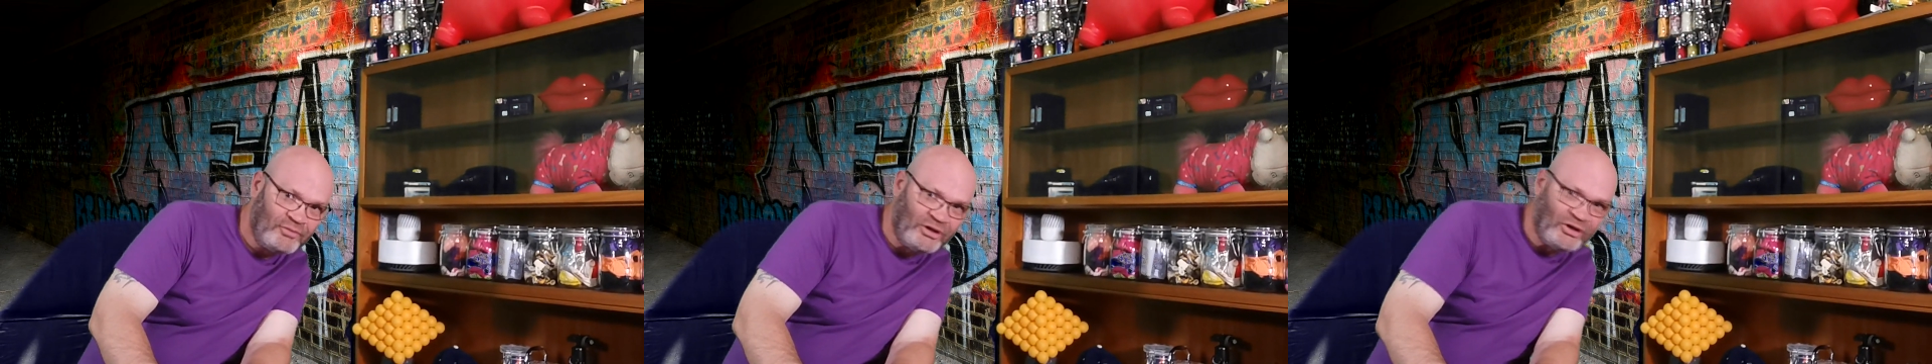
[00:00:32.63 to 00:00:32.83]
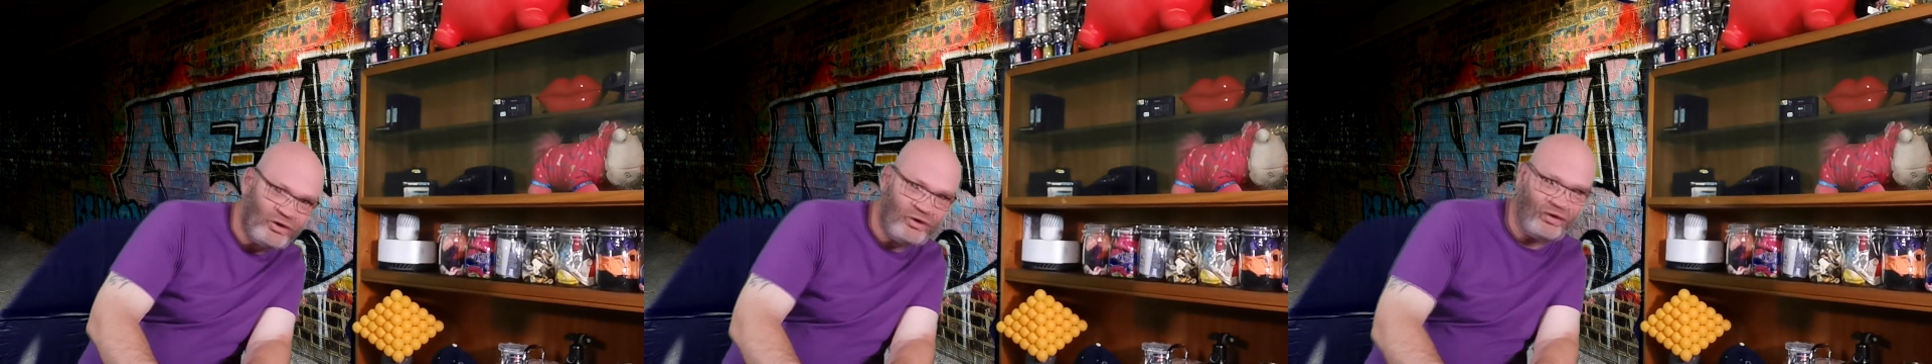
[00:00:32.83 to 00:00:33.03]

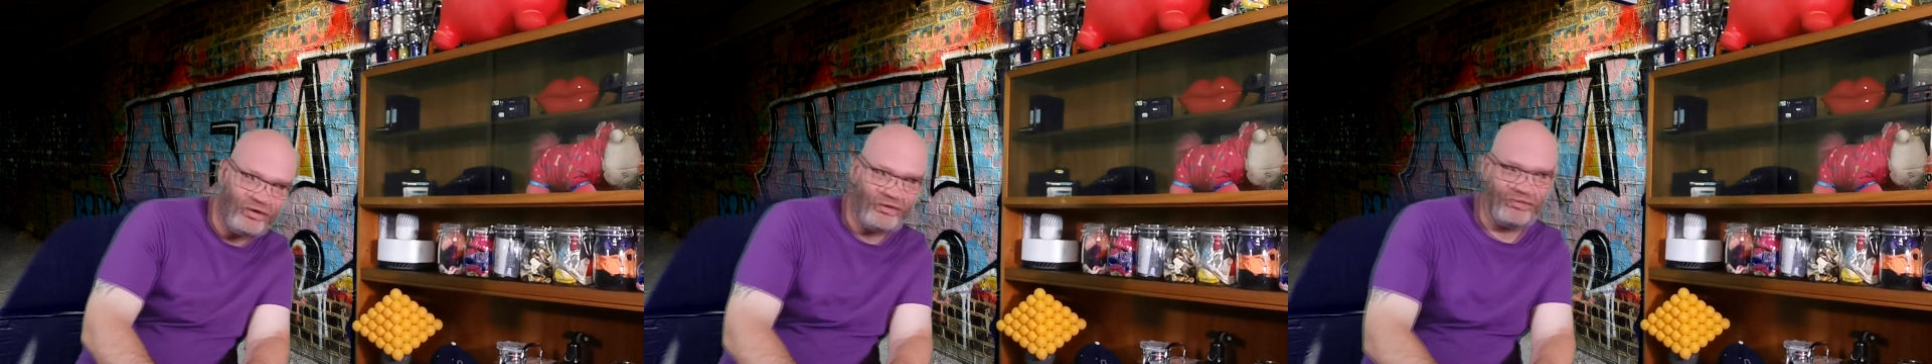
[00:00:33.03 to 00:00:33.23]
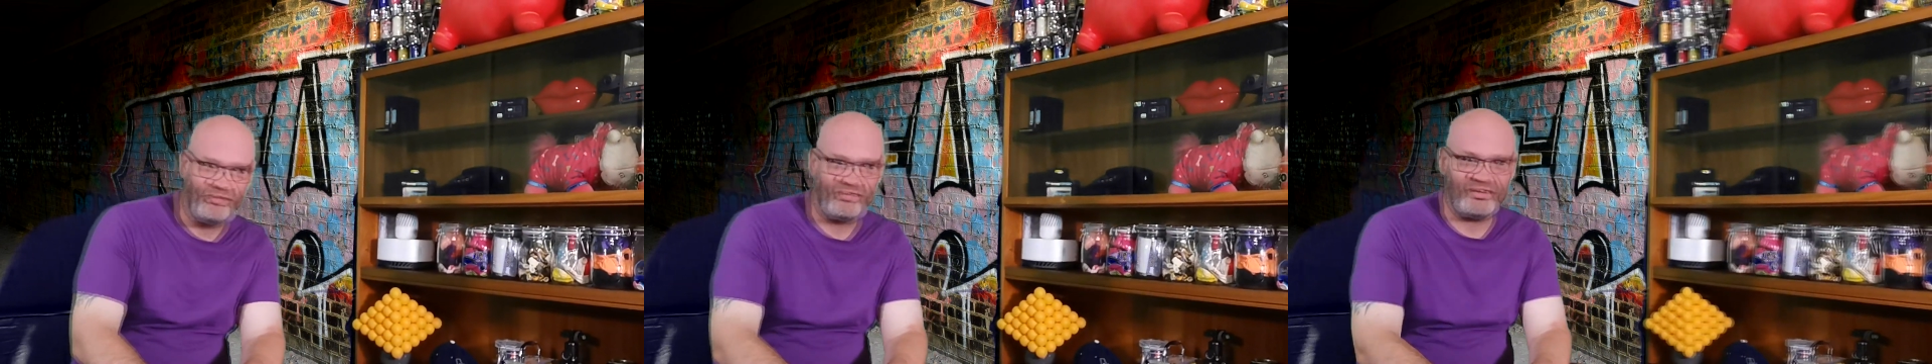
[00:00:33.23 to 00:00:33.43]

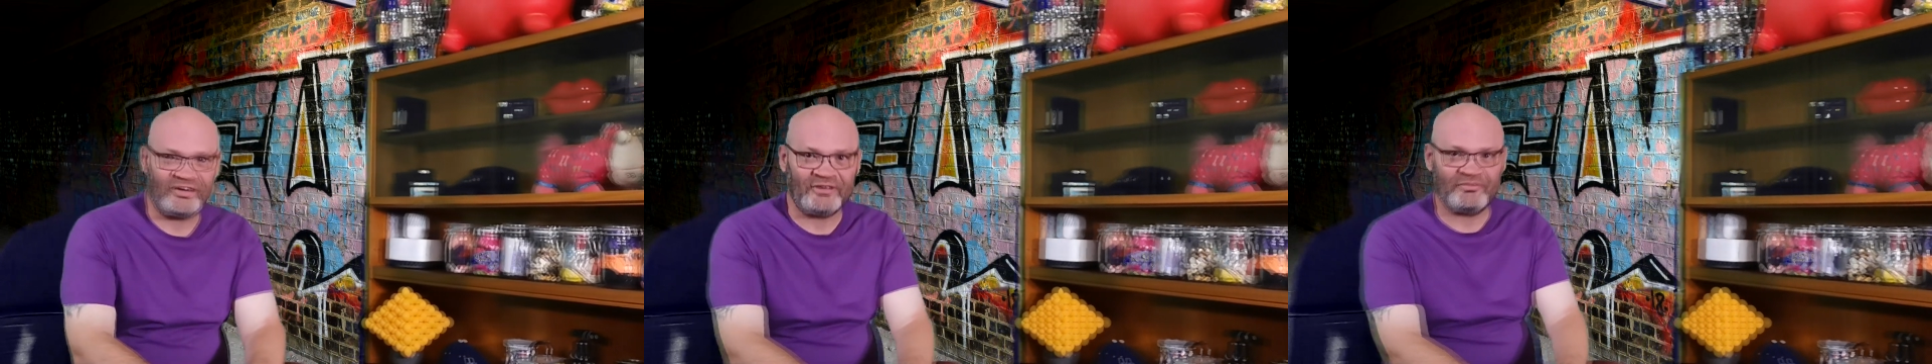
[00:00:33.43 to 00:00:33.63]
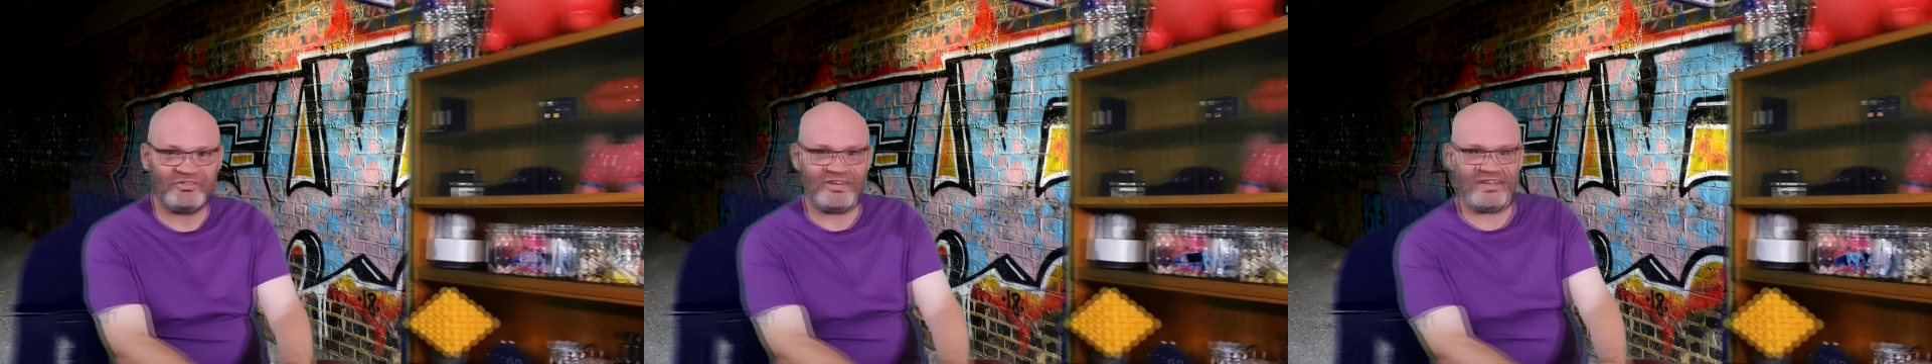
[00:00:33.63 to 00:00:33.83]
because
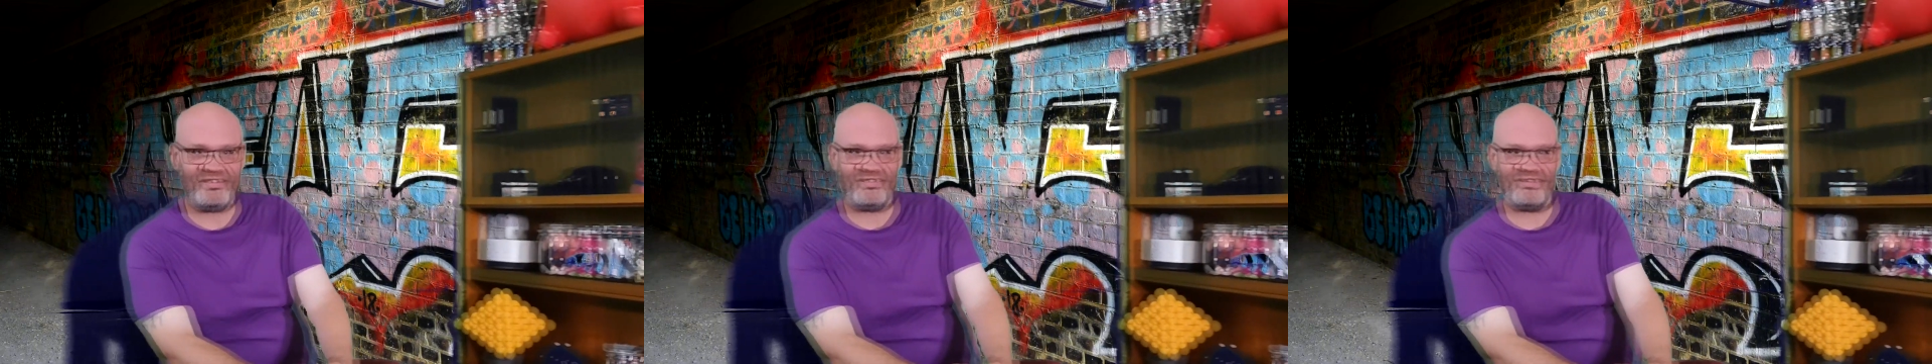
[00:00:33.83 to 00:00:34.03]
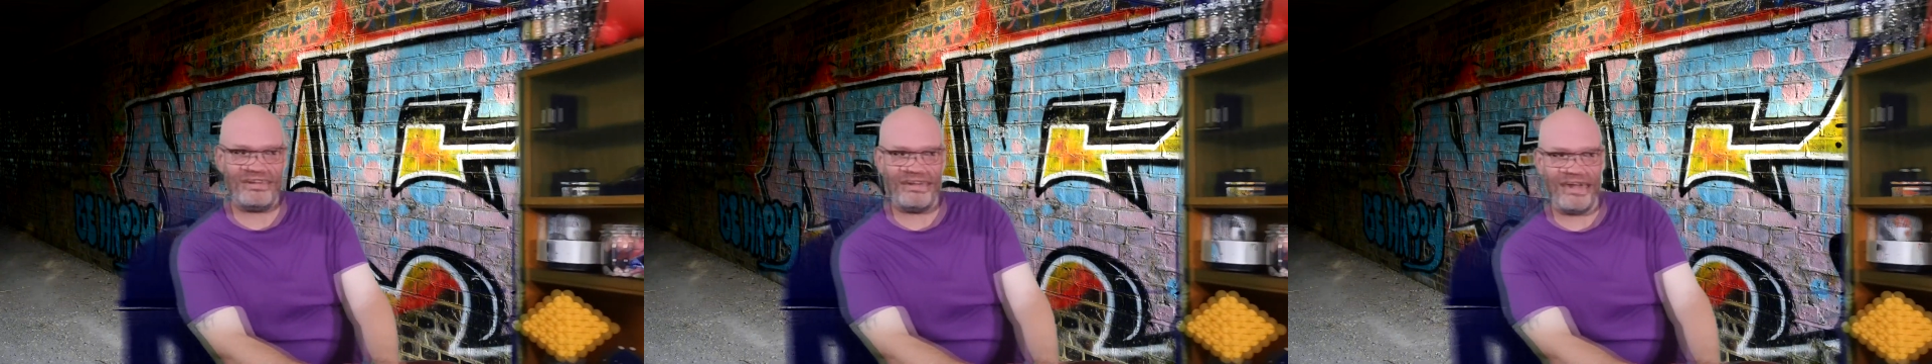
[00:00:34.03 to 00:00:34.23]
I'm
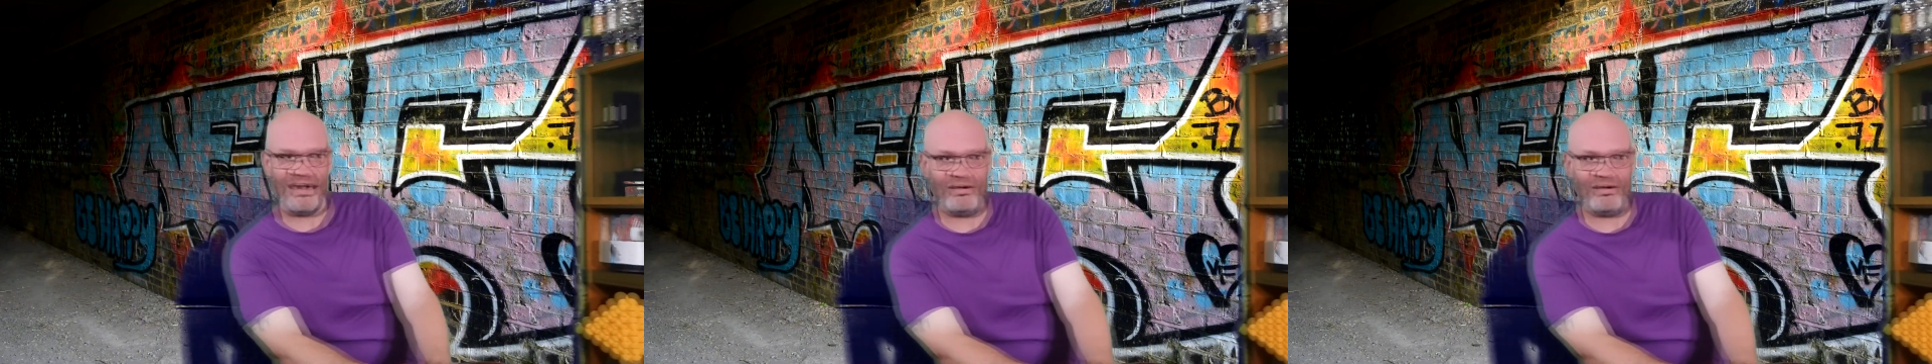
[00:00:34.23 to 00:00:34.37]
testing